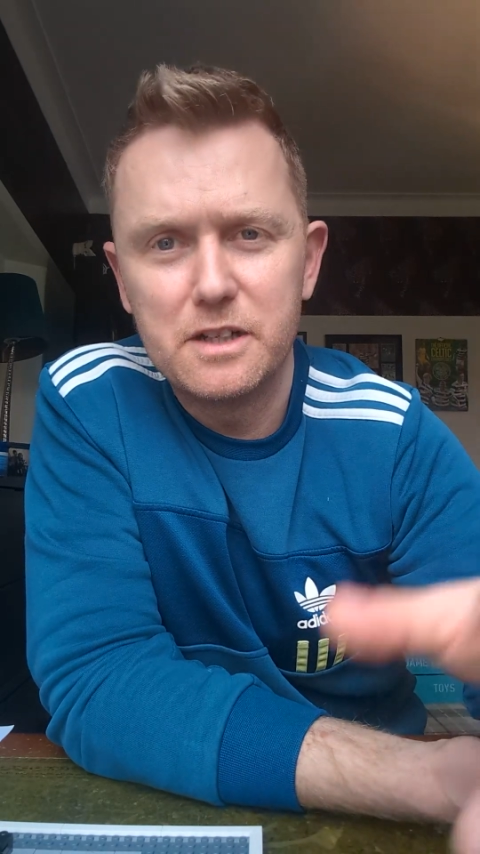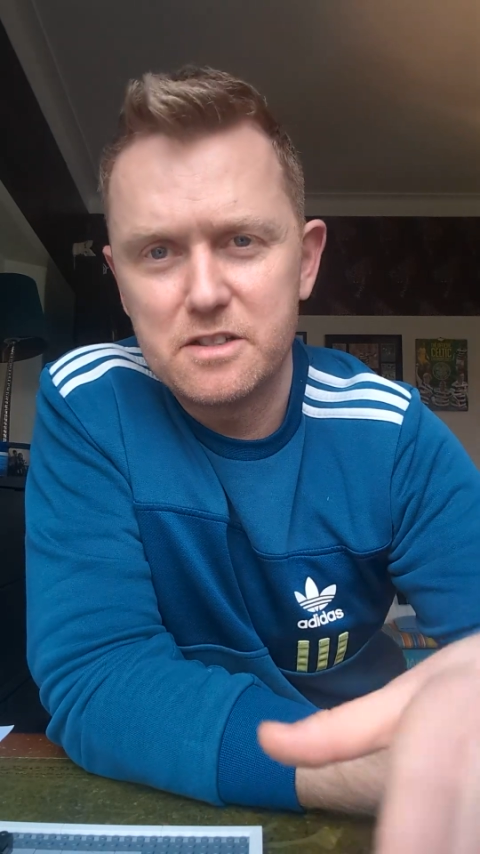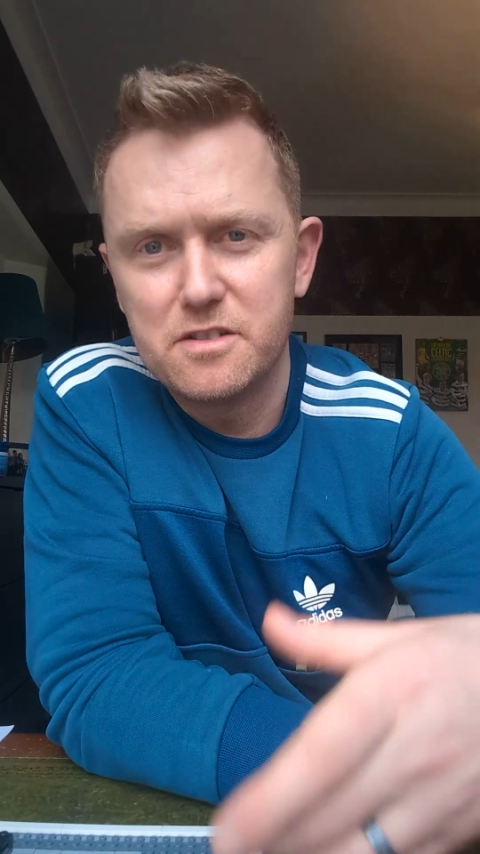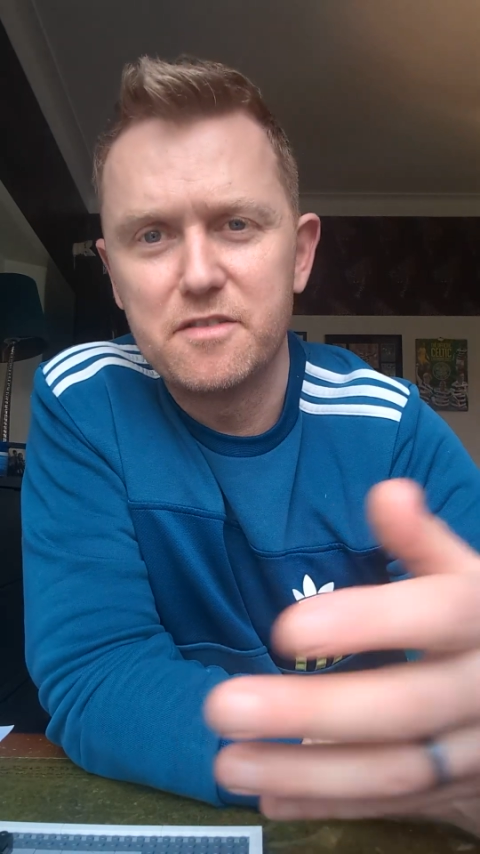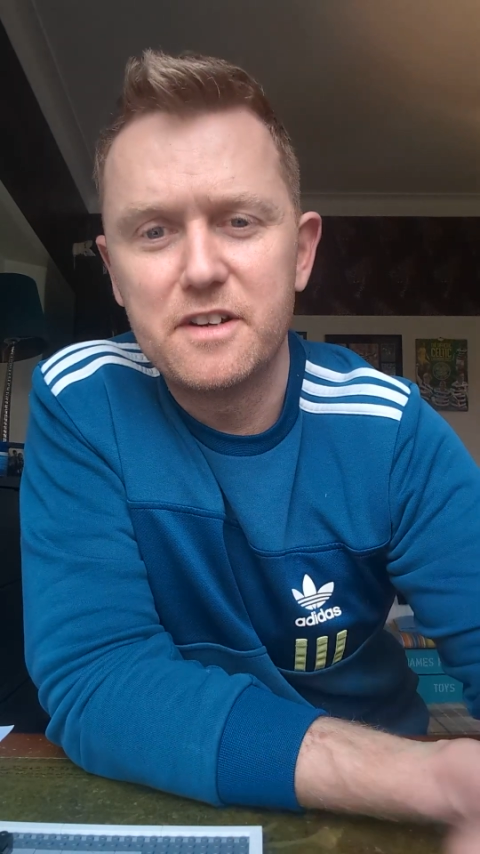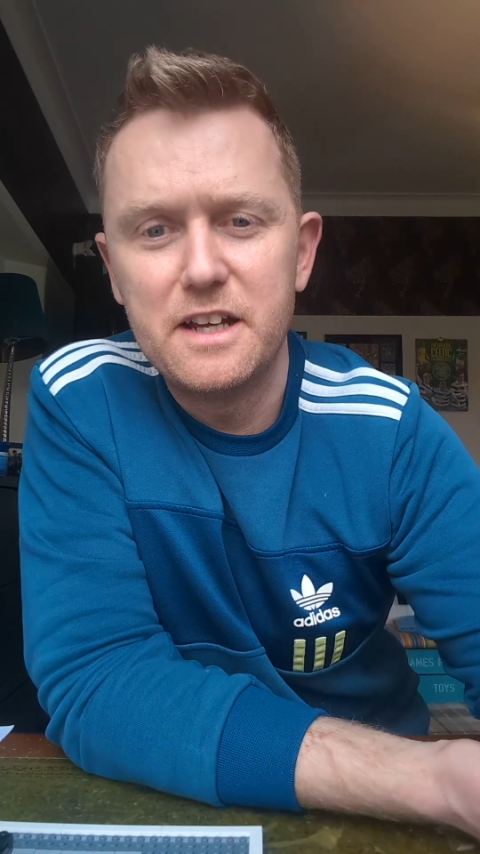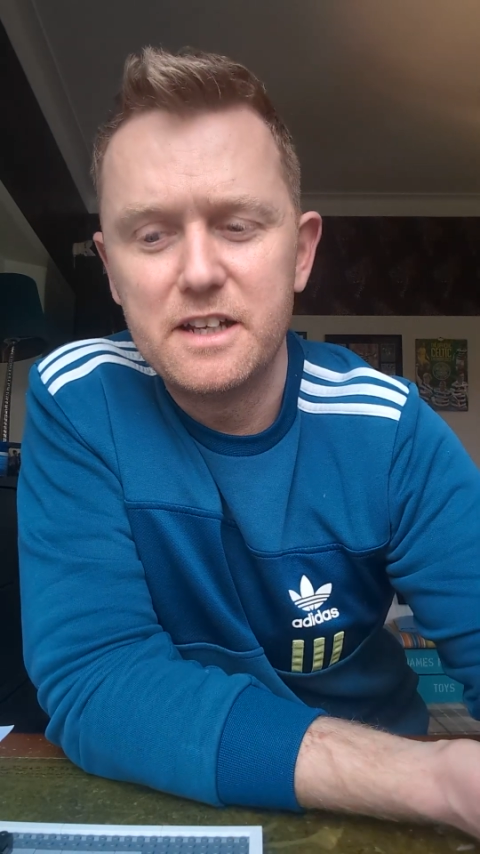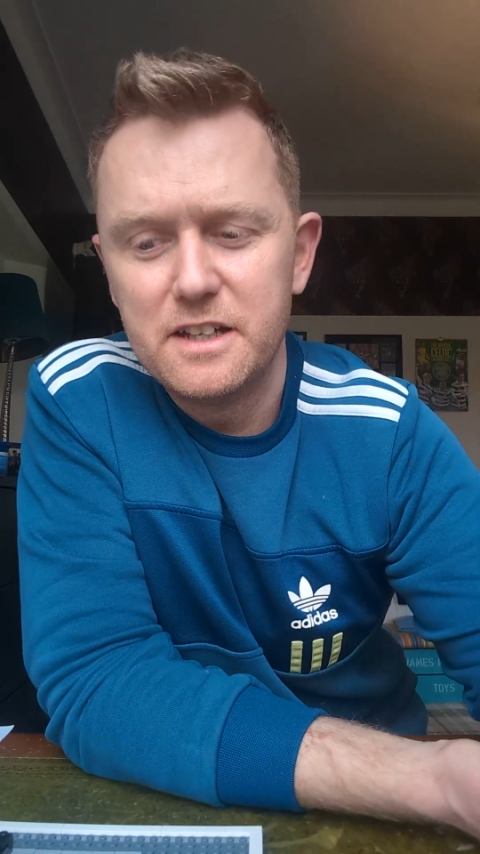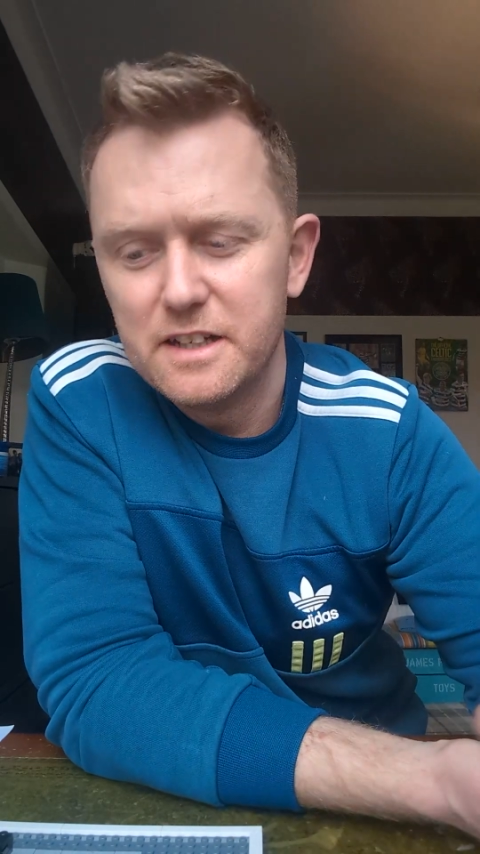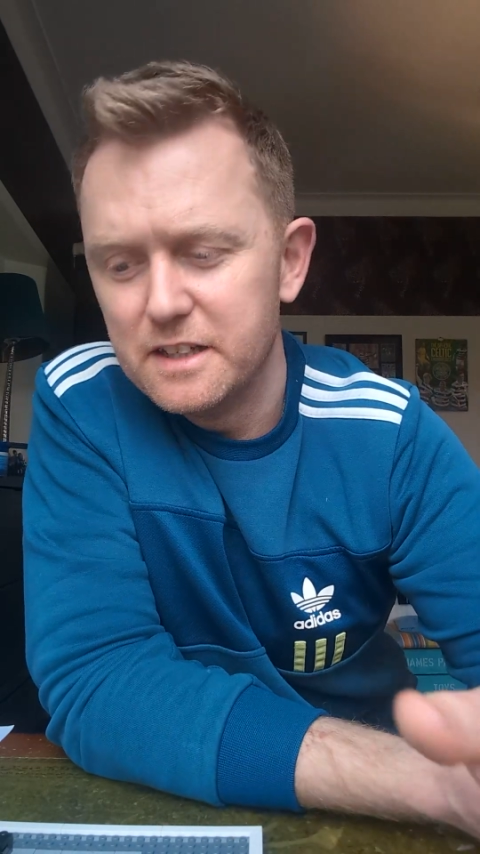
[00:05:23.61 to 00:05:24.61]
like a stir
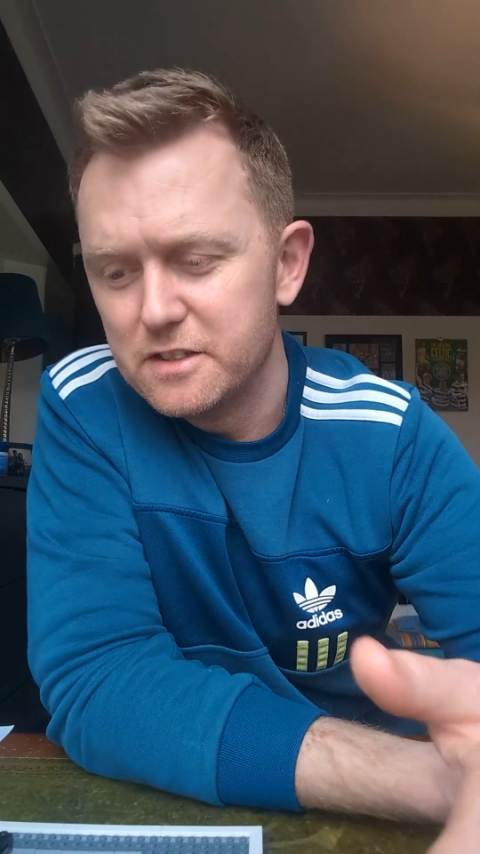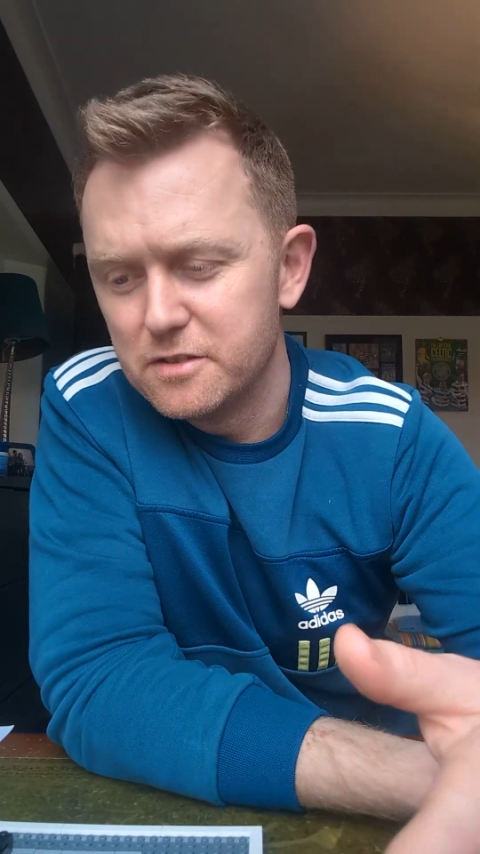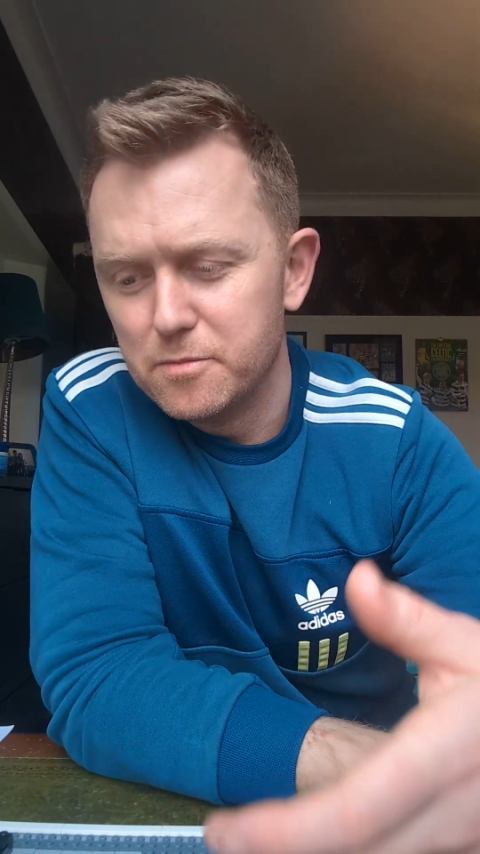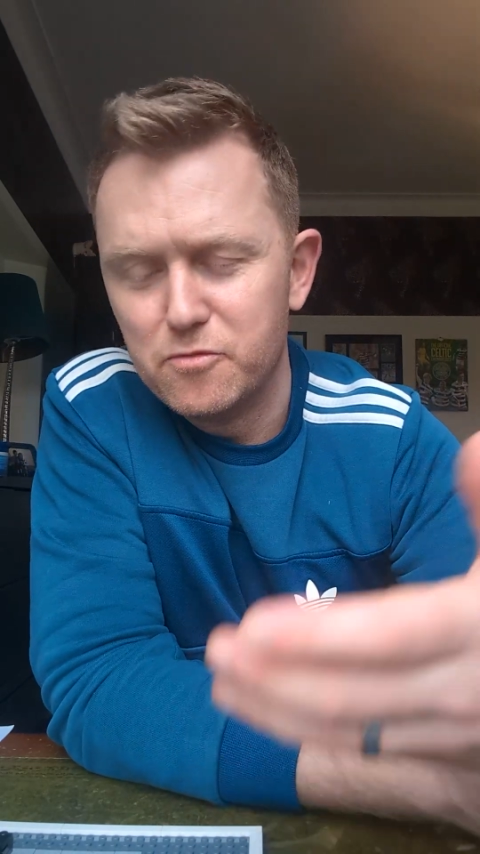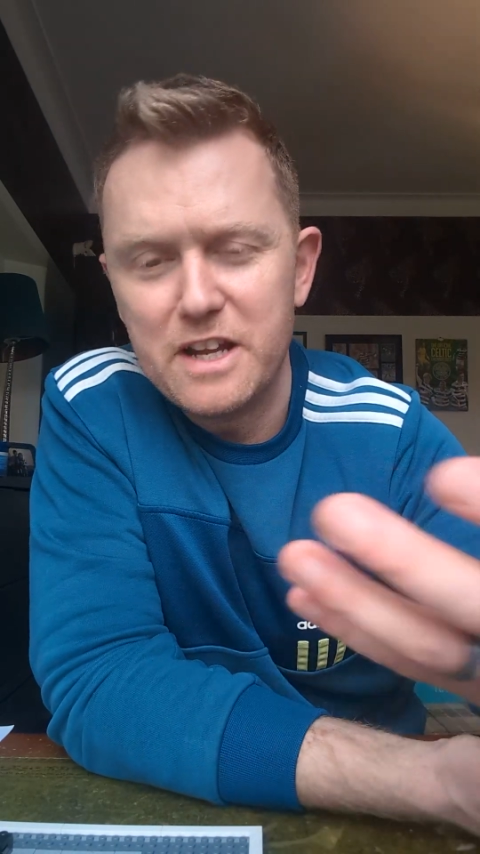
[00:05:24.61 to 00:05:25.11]
fry and some